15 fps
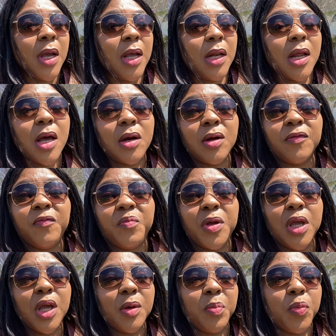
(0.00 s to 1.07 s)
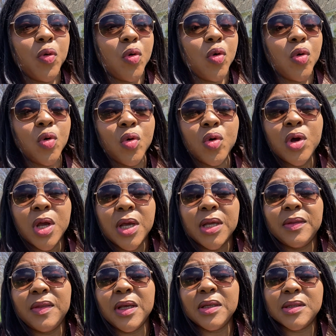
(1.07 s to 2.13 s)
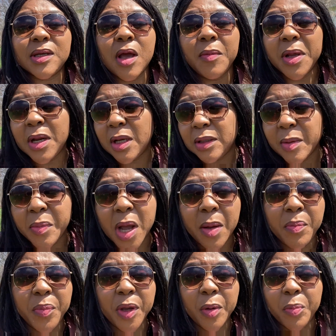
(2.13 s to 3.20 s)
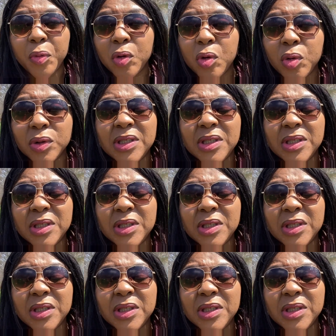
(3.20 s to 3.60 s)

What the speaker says: A lot of people, things coming out about people,